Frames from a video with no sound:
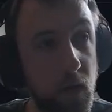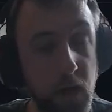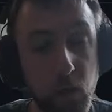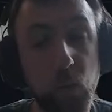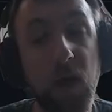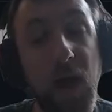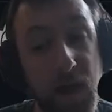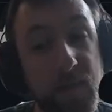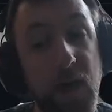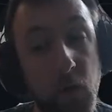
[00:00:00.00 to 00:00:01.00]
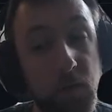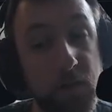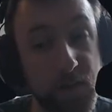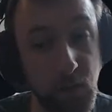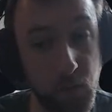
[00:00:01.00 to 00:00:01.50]
and then we add that with the
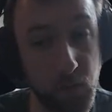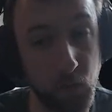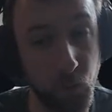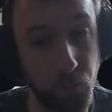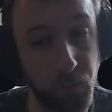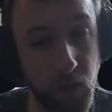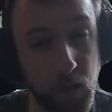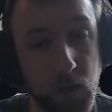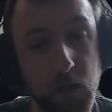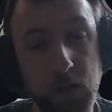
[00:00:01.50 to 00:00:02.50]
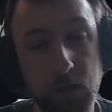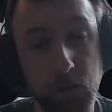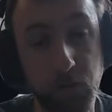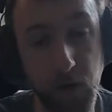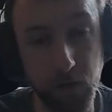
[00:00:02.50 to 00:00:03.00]
CPU. So
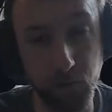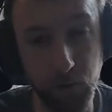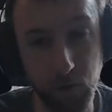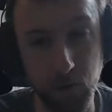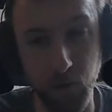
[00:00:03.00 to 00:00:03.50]
effectively